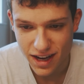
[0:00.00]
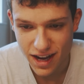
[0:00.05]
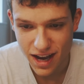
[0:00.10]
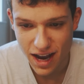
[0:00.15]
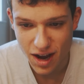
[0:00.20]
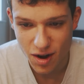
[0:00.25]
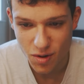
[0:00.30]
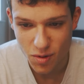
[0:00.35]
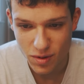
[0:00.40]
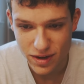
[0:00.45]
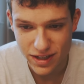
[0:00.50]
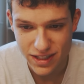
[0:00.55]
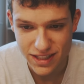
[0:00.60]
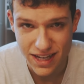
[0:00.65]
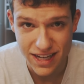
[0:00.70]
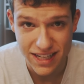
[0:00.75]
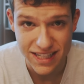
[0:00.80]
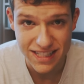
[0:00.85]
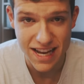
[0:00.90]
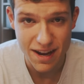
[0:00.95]
how is
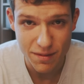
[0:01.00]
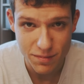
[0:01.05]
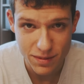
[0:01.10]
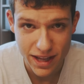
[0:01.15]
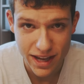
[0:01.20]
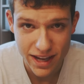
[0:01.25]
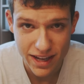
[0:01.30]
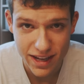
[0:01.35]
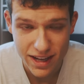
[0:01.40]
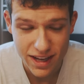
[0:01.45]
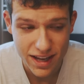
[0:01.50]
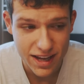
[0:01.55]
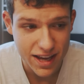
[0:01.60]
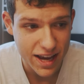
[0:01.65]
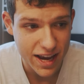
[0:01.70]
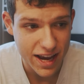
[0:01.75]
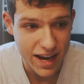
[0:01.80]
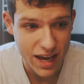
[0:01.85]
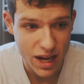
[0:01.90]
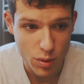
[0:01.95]
an exam day
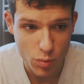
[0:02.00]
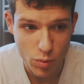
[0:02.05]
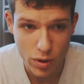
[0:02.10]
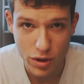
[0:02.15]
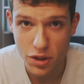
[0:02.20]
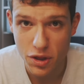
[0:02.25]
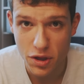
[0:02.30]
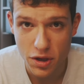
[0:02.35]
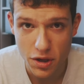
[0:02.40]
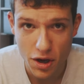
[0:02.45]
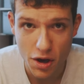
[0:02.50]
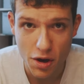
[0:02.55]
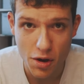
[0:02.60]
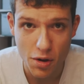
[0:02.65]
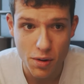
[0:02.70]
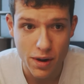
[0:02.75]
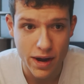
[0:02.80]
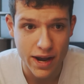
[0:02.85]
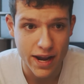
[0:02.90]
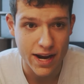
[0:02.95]
and where do you
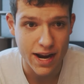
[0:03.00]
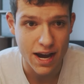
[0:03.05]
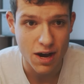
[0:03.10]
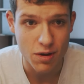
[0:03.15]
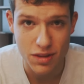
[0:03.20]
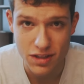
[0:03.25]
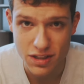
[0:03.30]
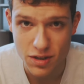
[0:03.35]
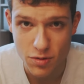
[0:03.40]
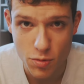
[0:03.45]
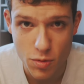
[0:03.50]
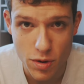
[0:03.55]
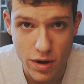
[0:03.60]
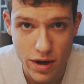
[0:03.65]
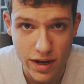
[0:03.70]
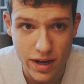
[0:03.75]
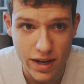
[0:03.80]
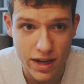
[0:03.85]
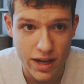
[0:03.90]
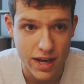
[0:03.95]
go and how does it
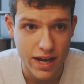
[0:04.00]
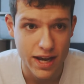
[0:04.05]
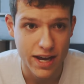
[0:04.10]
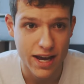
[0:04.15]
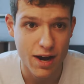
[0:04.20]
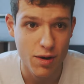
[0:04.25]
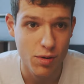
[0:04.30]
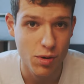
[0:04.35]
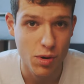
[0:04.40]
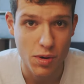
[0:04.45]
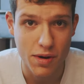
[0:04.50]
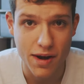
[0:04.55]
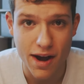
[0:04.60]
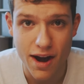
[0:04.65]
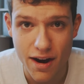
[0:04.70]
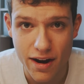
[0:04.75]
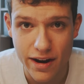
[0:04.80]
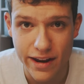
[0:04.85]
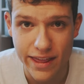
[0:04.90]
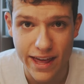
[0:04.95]
work, how long
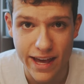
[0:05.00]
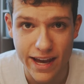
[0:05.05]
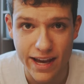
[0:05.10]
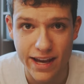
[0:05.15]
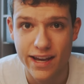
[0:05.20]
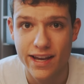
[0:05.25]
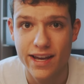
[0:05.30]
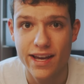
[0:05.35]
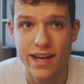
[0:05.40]
are they,